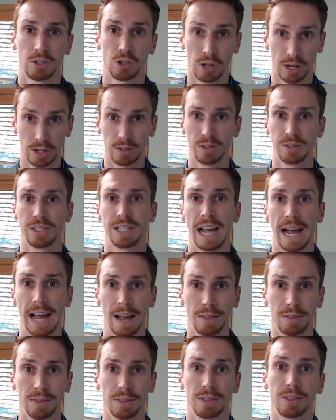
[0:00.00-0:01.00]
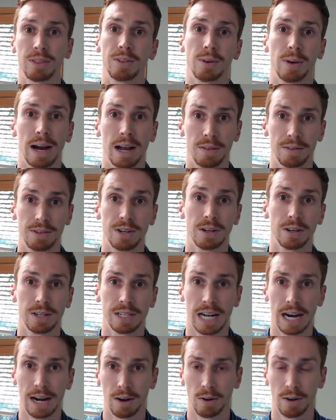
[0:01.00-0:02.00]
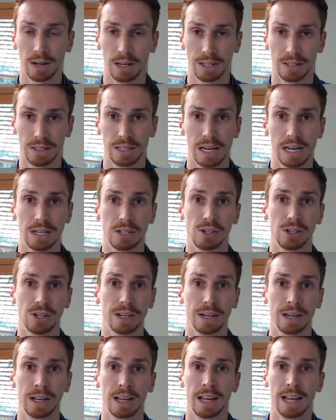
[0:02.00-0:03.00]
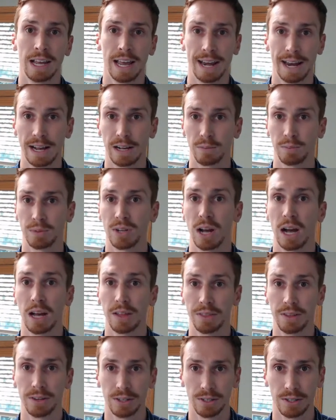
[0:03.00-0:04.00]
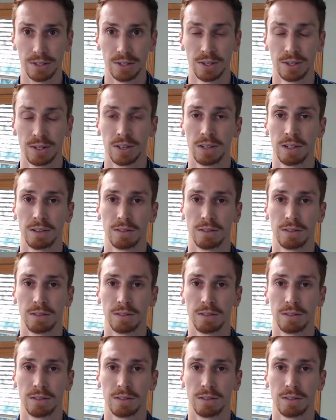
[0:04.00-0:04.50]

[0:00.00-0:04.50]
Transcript: trickles down throughout your entire organization and helps others